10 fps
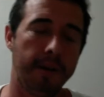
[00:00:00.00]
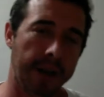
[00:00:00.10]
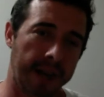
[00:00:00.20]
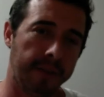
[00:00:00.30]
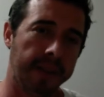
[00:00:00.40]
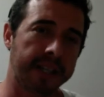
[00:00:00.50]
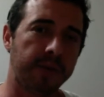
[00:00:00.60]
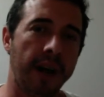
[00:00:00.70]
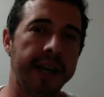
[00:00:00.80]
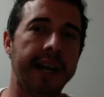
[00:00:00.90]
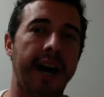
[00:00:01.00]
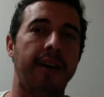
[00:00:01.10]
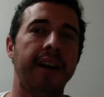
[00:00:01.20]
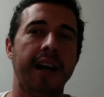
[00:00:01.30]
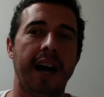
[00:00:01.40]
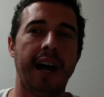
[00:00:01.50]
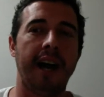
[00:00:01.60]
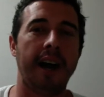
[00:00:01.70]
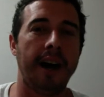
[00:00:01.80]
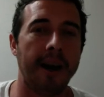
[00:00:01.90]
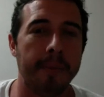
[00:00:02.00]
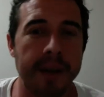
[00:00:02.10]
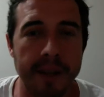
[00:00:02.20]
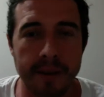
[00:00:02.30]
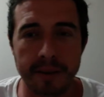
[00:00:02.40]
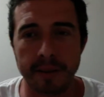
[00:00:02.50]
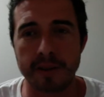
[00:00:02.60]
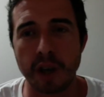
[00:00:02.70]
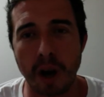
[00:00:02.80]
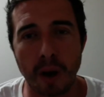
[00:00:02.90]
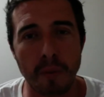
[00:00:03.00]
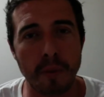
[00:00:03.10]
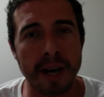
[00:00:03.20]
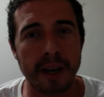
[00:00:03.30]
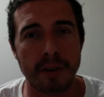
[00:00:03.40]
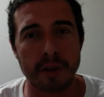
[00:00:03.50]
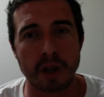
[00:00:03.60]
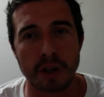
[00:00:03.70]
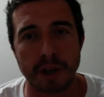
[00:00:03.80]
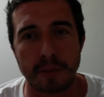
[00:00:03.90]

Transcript: Well, let's find out. So, reading on results off